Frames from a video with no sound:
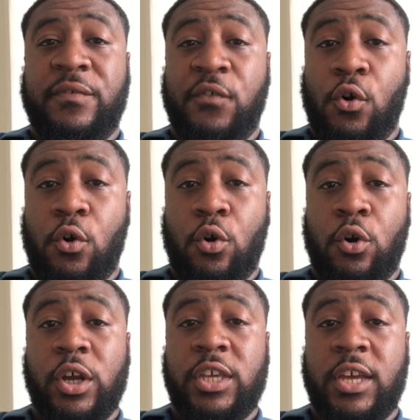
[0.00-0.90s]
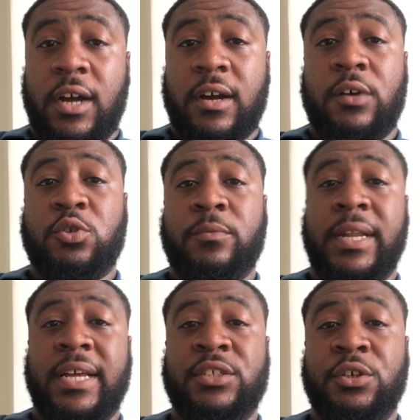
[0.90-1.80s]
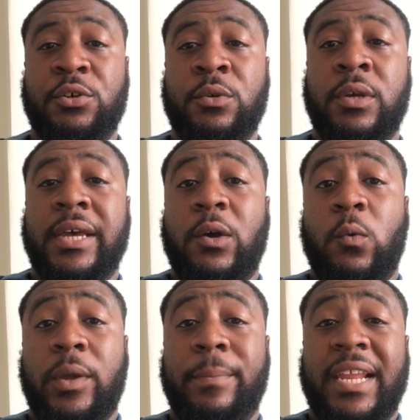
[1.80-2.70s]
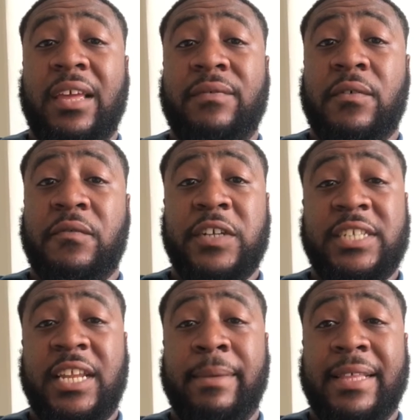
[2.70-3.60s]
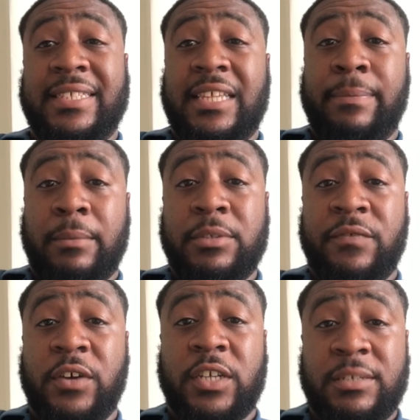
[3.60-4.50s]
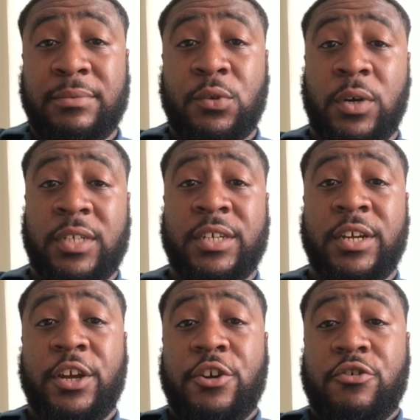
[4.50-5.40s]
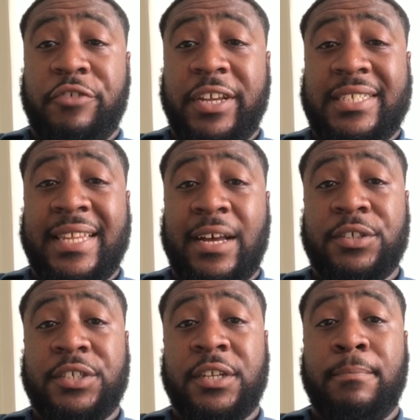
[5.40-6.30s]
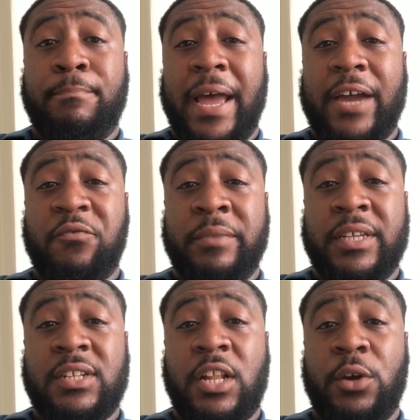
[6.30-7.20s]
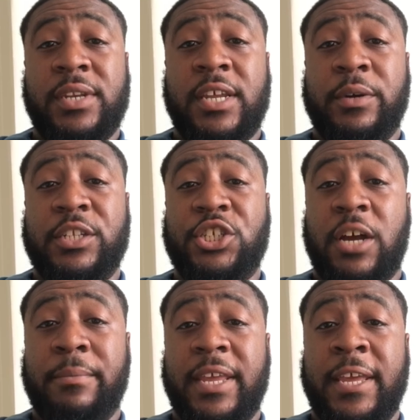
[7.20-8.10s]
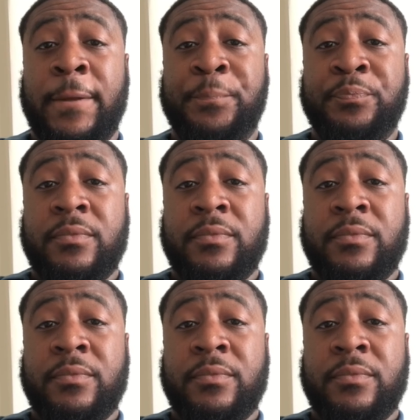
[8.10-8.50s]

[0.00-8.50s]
four young Arsenal players who we believe have officially made the step up to the first team squad. Reece Nelson, back from his loan deal in Germany.